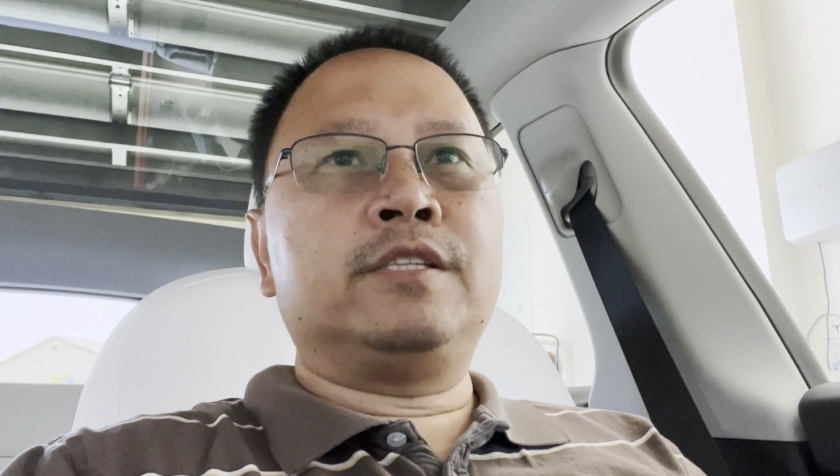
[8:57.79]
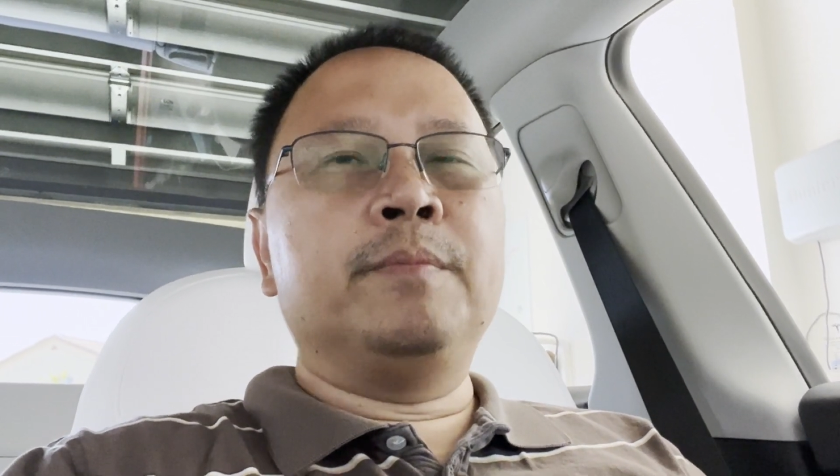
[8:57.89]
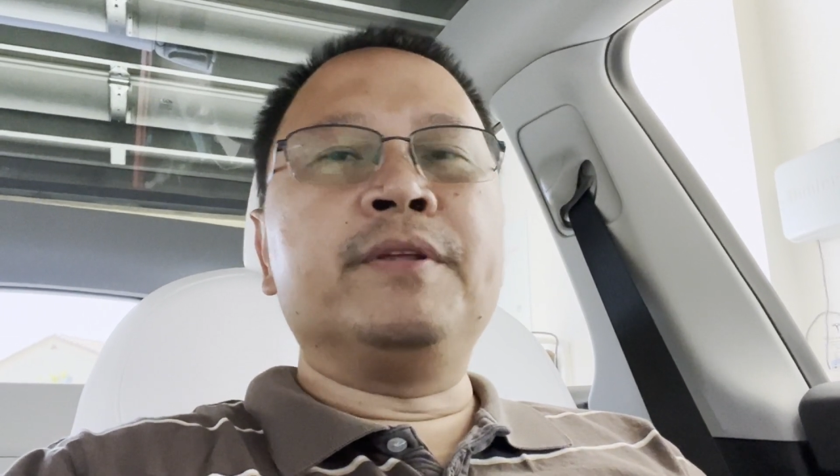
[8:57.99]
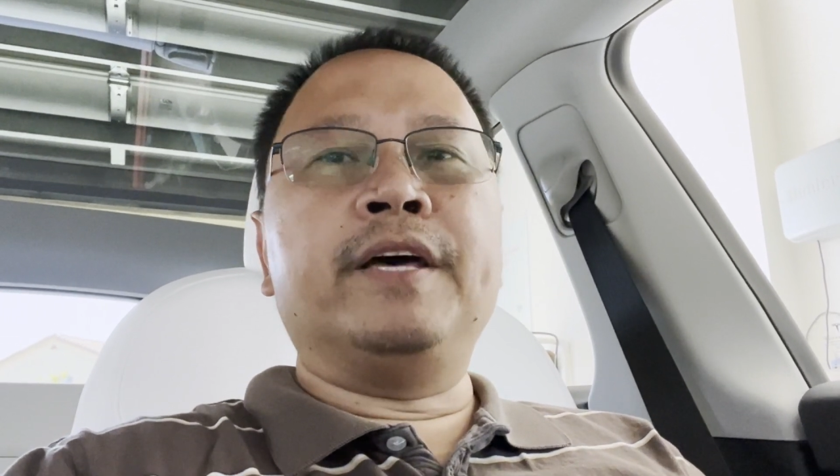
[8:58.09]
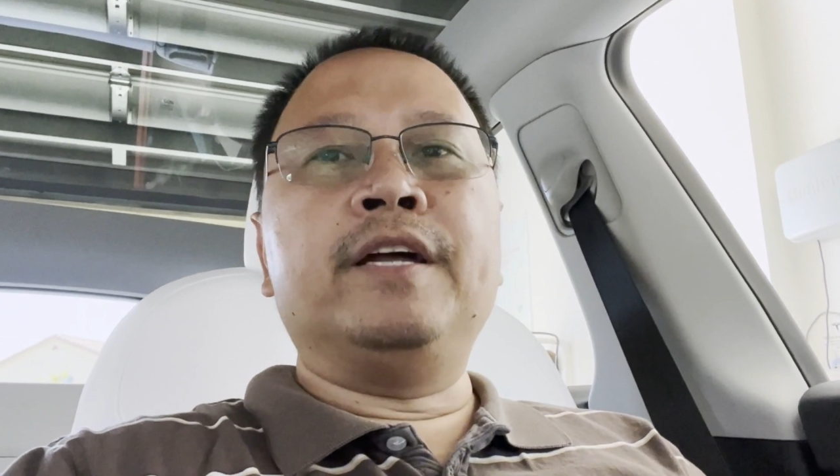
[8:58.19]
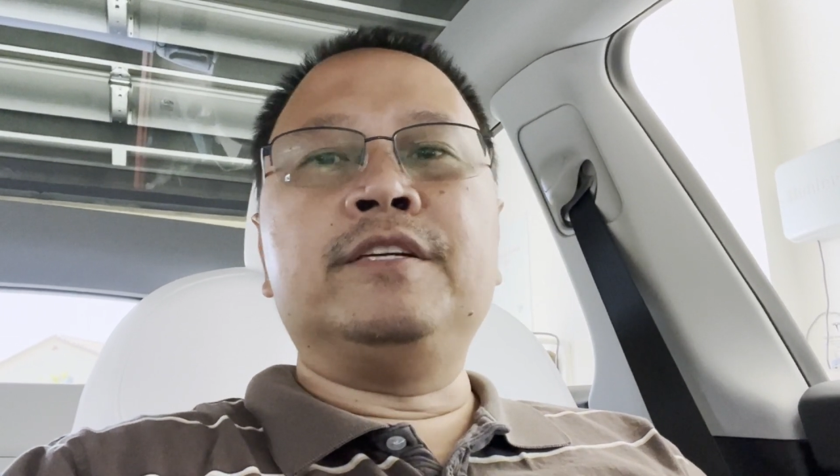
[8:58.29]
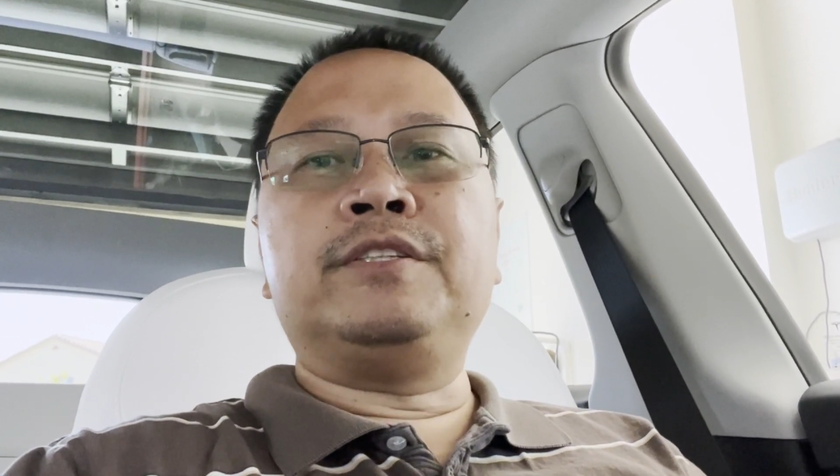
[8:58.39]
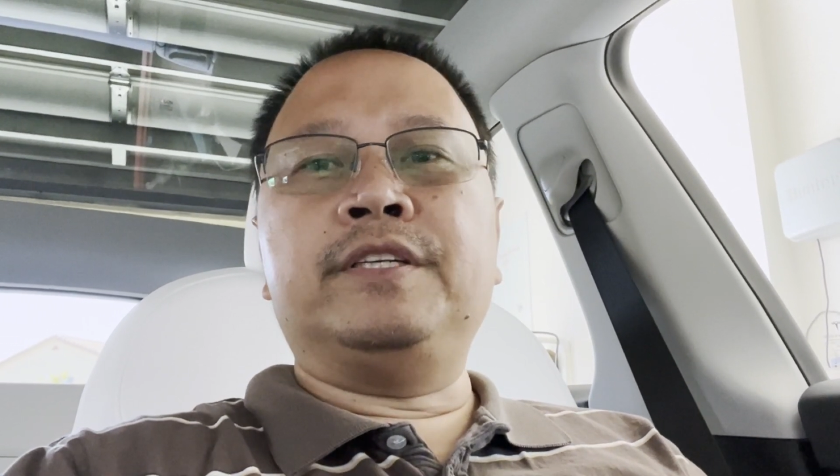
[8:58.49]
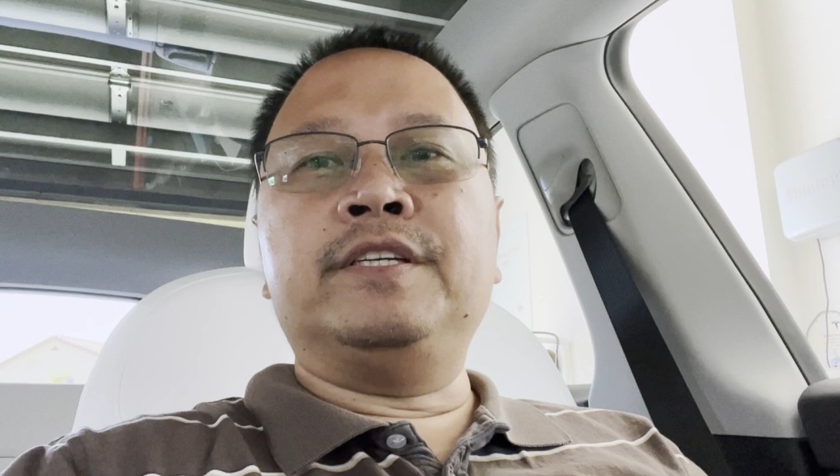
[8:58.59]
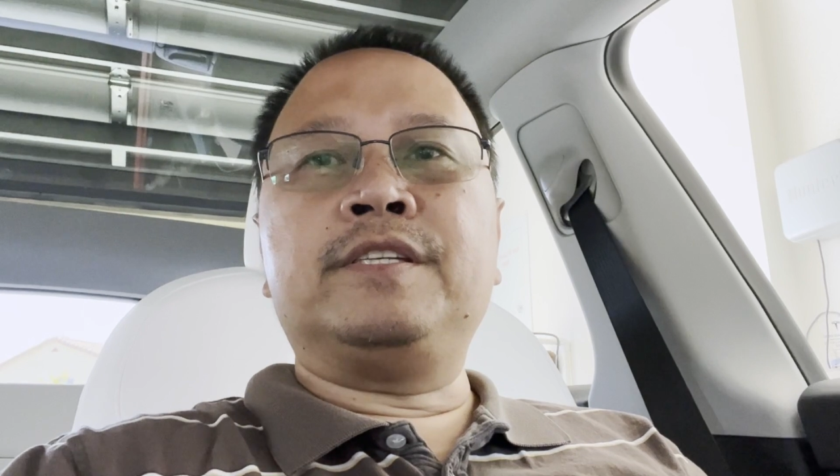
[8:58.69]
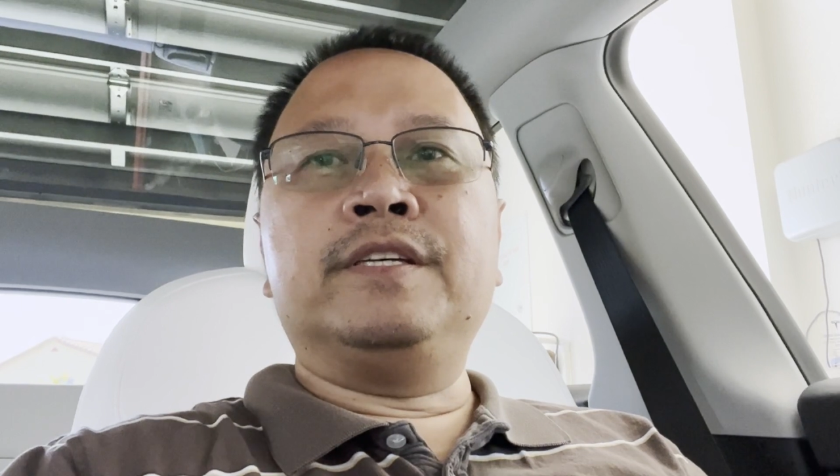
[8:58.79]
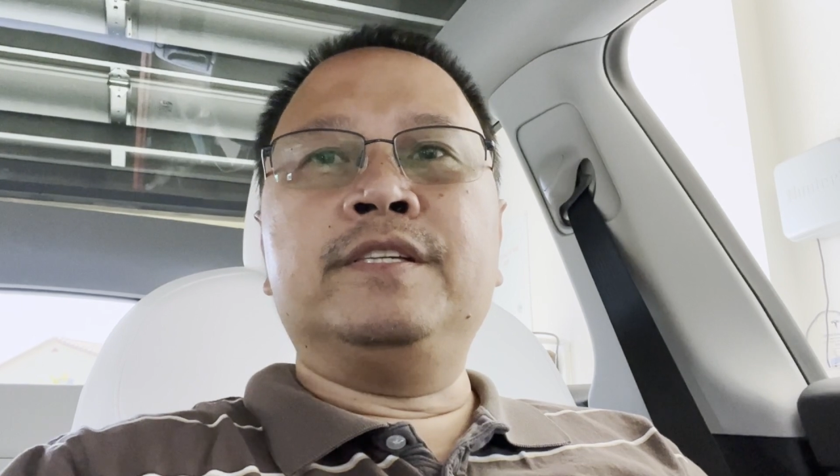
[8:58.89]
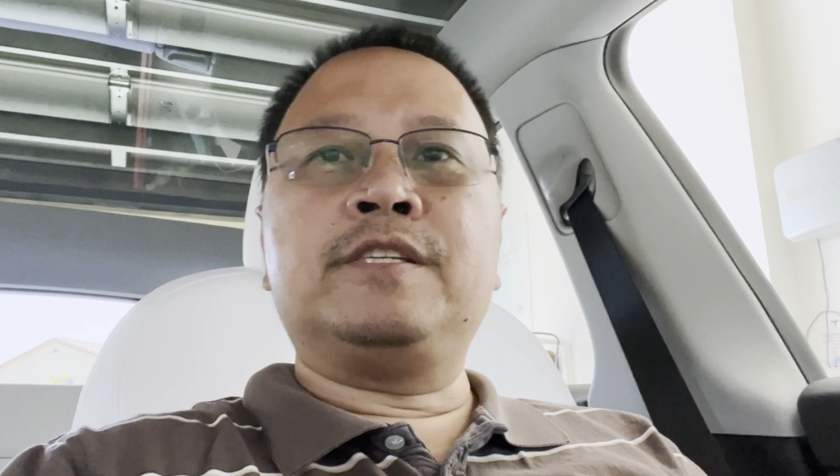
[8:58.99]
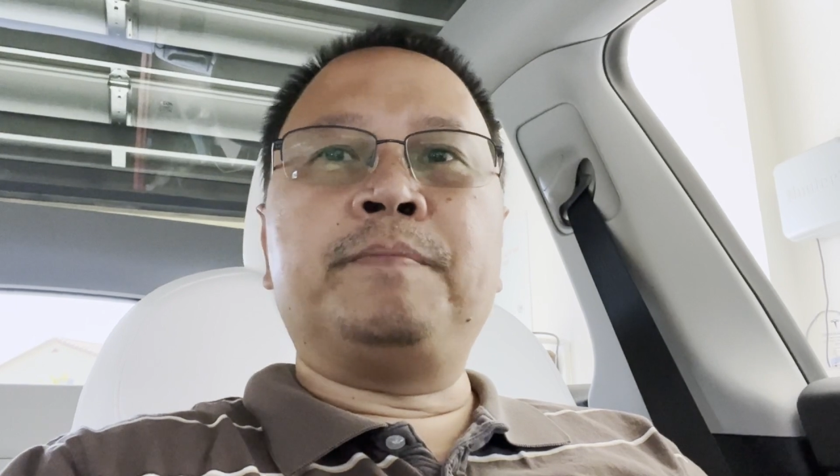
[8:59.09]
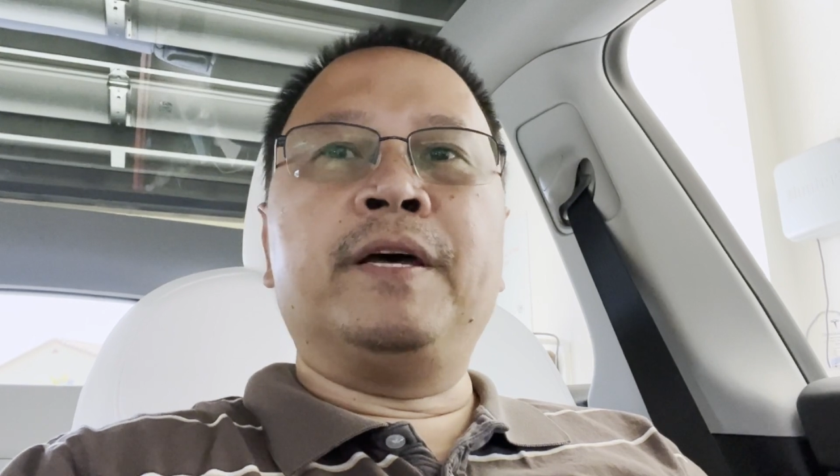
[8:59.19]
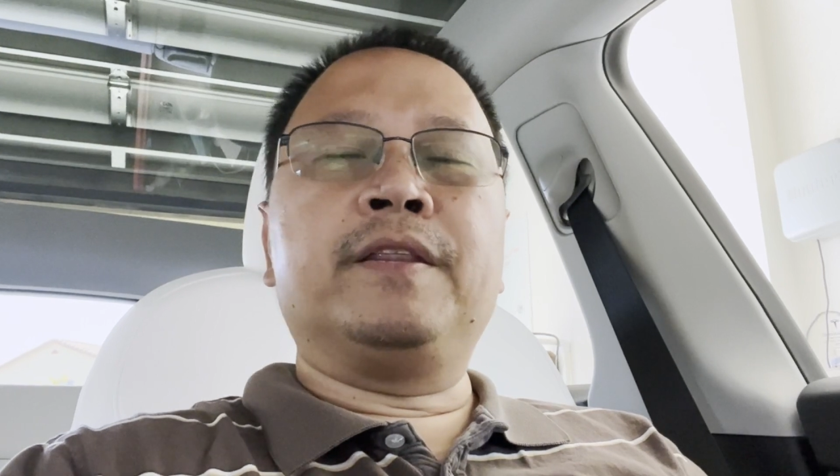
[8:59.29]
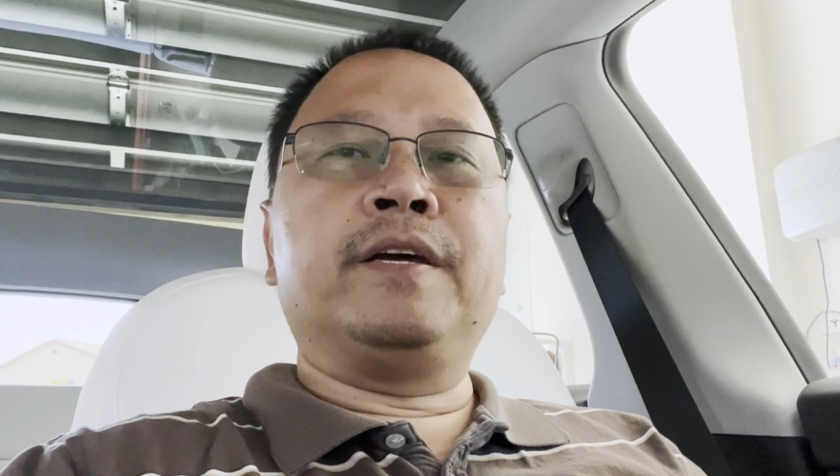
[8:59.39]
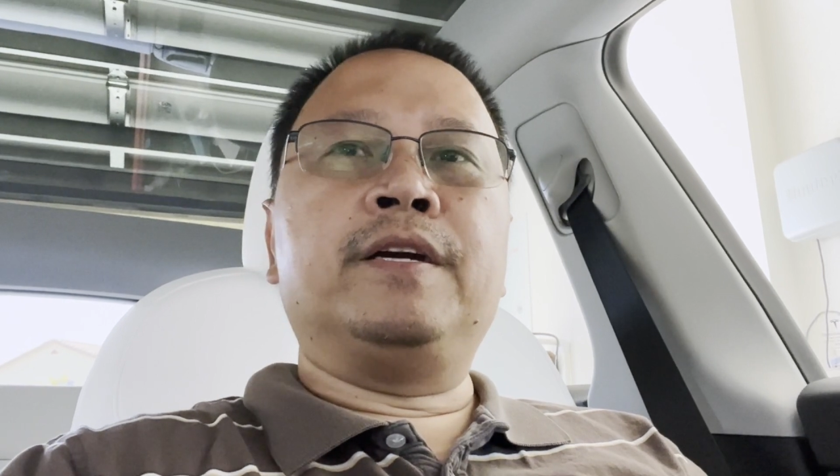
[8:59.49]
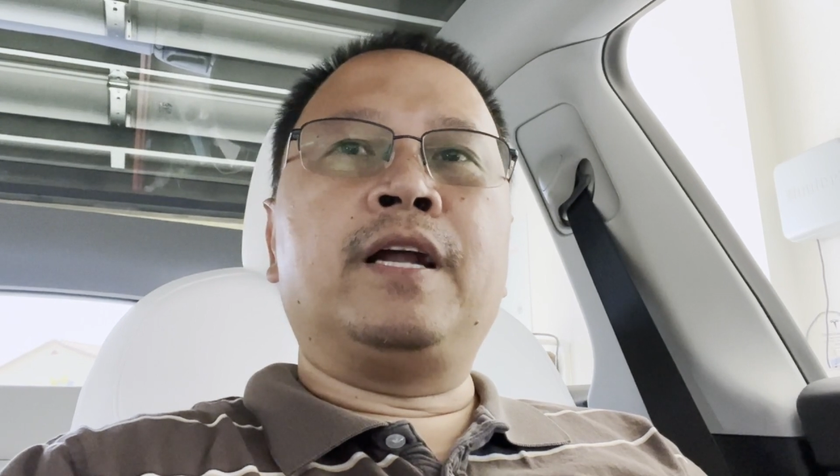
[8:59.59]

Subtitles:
some of the energy is spent there,